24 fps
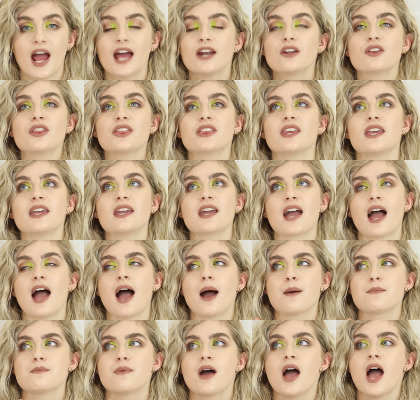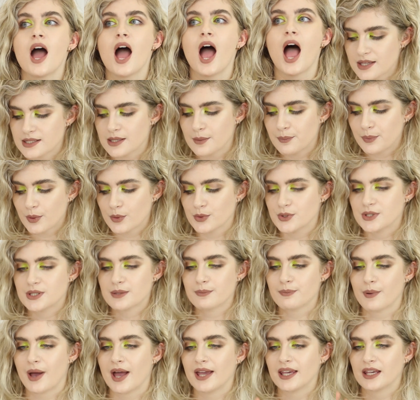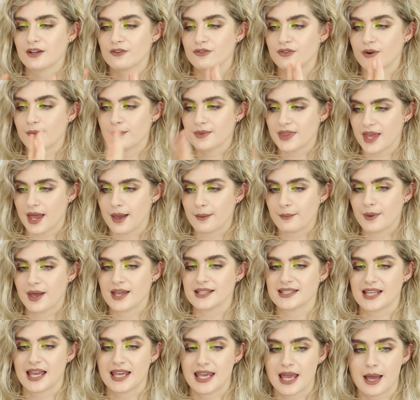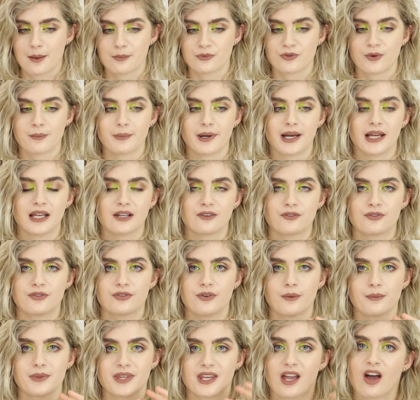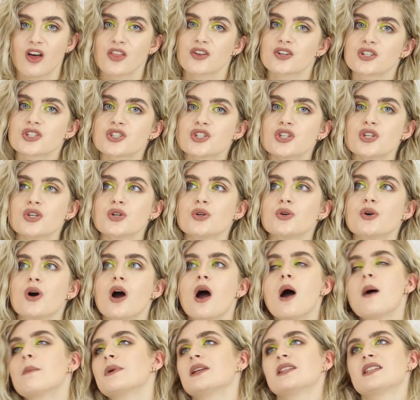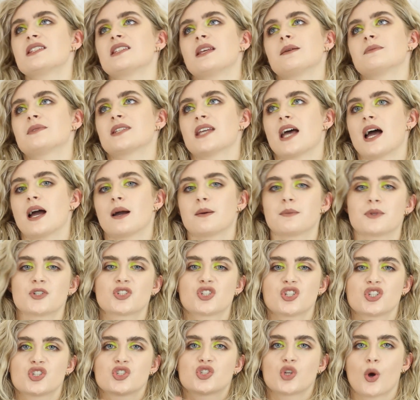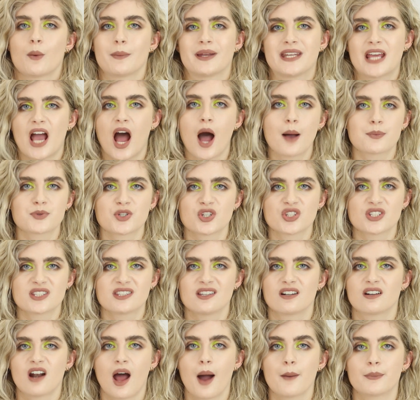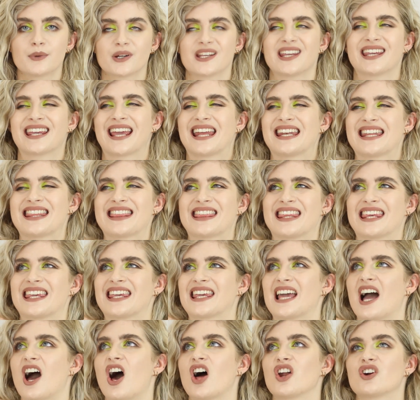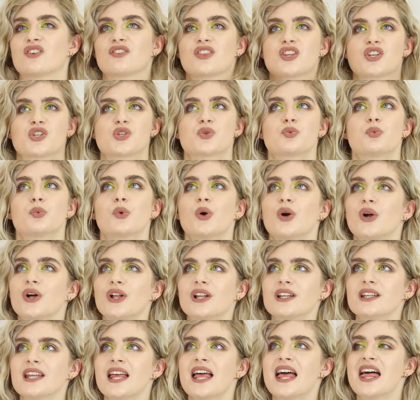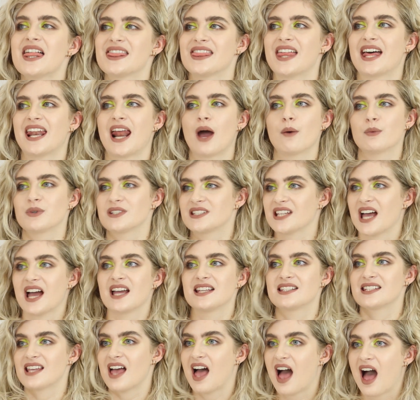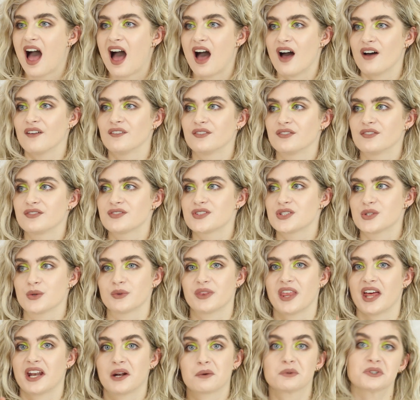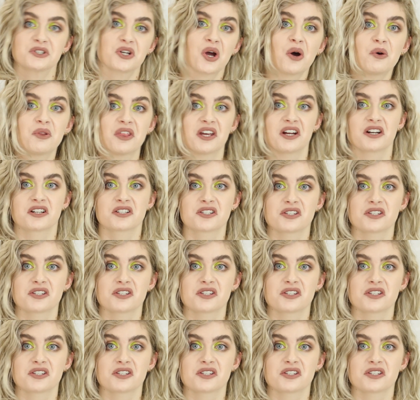I don't think I'm as opposed to buying from them as I am from buying from the other two. But at the same time, there's just so many options. They're not bringing anything out of this world that I would die to have, so that I would go there.